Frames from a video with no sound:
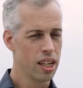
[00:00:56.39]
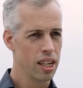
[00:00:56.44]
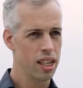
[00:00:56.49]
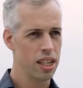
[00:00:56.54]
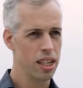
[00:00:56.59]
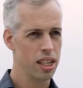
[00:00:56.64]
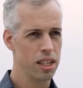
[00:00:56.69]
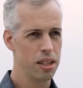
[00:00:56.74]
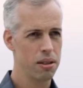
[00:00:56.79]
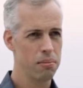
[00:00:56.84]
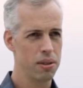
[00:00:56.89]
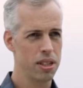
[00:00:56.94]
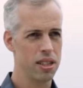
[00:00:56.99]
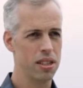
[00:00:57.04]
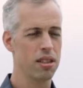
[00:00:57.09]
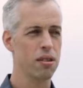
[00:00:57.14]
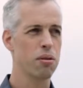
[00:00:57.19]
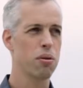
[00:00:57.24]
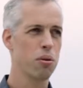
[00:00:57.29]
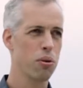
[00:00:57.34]
but
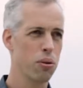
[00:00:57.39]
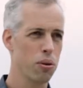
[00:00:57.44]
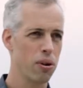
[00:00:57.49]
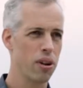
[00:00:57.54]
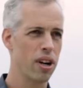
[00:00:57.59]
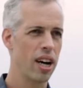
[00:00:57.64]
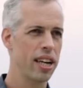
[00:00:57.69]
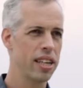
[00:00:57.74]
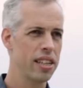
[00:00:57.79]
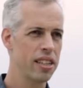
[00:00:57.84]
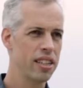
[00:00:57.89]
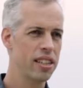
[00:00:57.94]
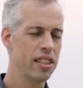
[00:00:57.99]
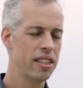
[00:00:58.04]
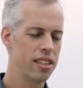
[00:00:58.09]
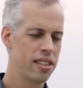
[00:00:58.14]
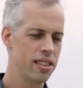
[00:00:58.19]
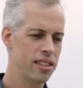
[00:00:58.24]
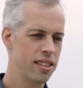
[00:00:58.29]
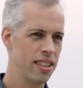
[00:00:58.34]
the core idea
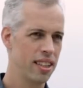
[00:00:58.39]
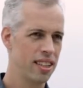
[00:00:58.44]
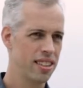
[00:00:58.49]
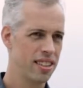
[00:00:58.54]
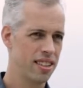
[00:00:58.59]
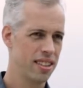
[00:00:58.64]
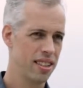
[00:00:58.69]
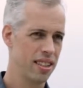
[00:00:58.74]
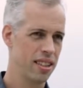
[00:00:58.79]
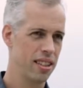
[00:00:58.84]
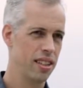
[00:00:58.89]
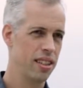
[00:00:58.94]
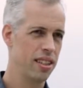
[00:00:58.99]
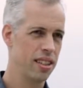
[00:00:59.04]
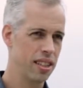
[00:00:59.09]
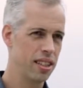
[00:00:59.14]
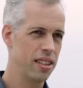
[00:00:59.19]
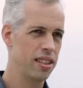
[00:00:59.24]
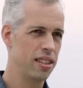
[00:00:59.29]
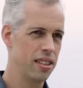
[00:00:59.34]
is that
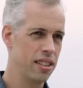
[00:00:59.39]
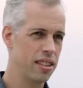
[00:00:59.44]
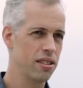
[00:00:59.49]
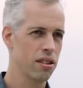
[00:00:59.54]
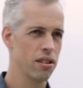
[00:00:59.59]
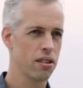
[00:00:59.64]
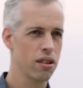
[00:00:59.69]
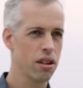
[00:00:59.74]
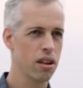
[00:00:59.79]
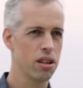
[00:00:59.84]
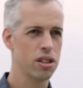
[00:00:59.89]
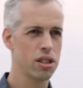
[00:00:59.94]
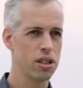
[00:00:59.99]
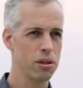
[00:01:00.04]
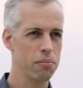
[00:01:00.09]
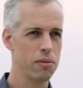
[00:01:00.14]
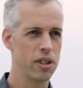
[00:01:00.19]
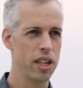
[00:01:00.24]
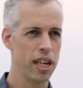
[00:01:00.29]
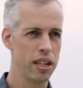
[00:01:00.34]
these are
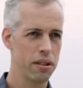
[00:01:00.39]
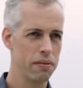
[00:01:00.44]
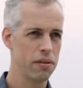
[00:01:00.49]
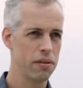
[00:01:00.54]
custom data